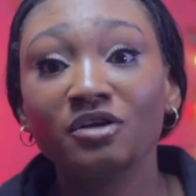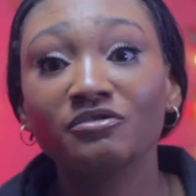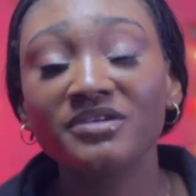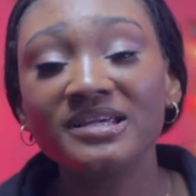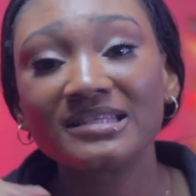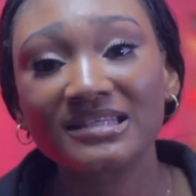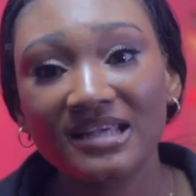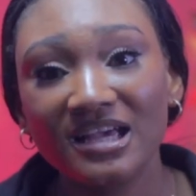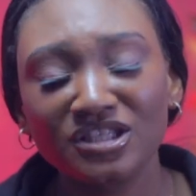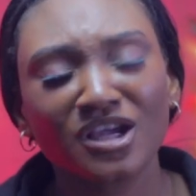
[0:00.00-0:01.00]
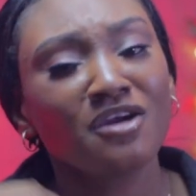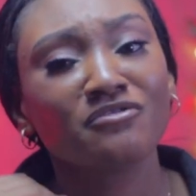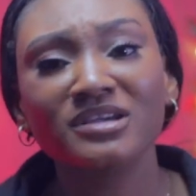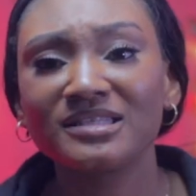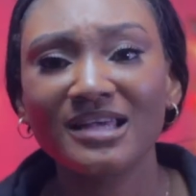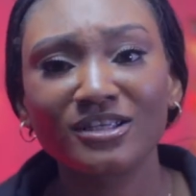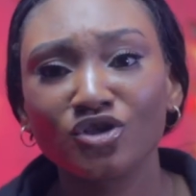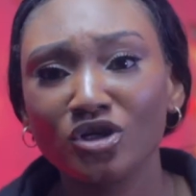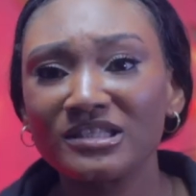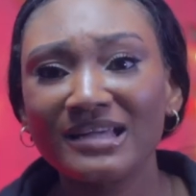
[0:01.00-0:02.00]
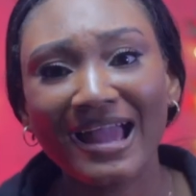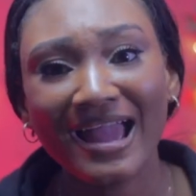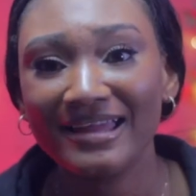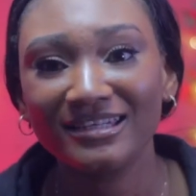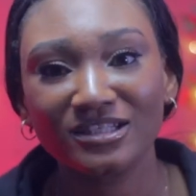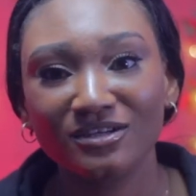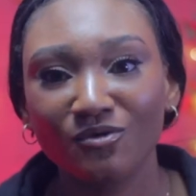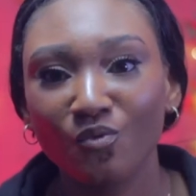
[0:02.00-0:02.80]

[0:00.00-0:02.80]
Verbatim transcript: Research doesn't end